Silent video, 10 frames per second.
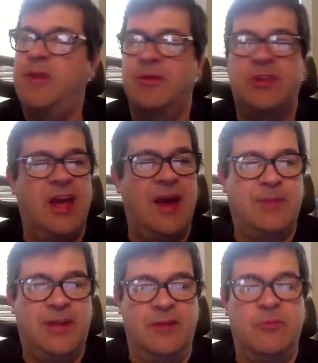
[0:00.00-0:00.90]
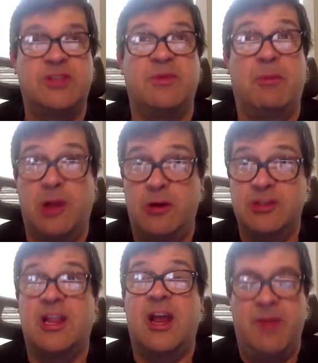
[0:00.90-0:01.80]
with the applicant, which
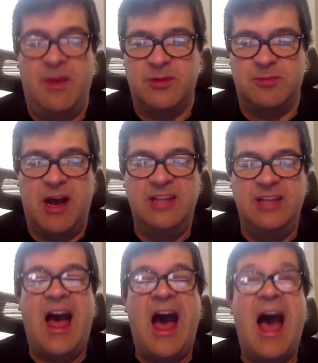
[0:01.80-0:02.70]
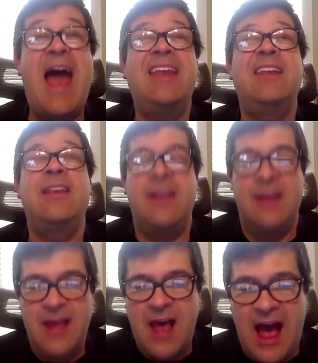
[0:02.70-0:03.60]
blows a lot of people's minds. Okay.
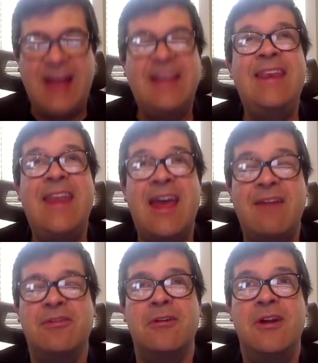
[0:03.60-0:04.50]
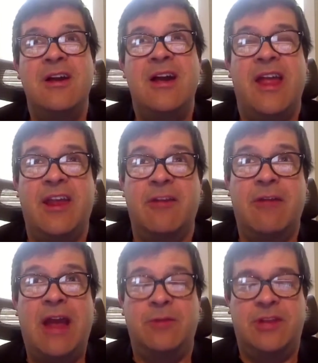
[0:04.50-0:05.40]
I never
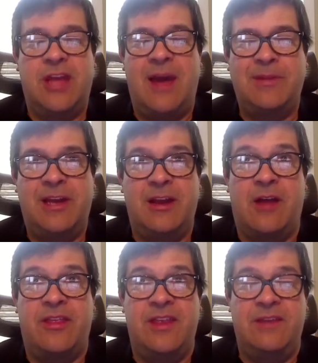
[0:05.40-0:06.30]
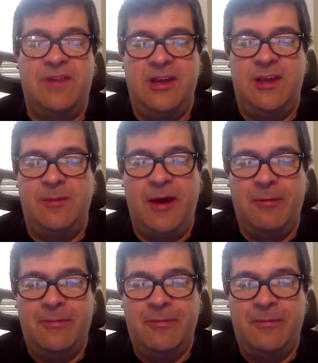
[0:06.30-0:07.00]
interact with the applicant other than via email.